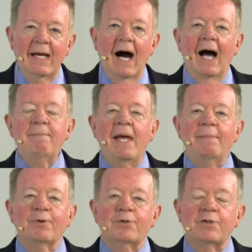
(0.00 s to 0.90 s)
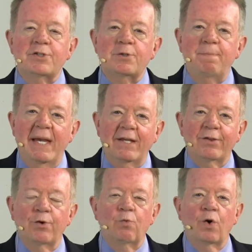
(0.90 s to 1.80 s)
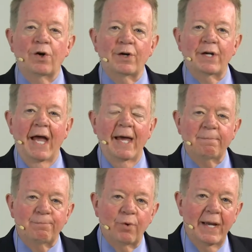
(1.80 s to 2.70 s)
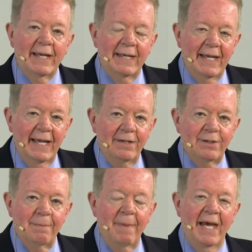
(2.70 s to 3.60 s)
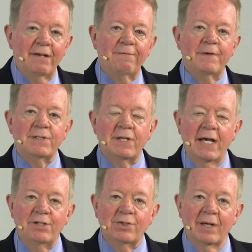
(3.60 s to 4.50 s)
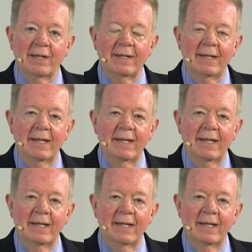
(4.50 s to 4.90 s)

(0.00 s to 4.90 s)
I'm able to speak the word and bring it into manifestation.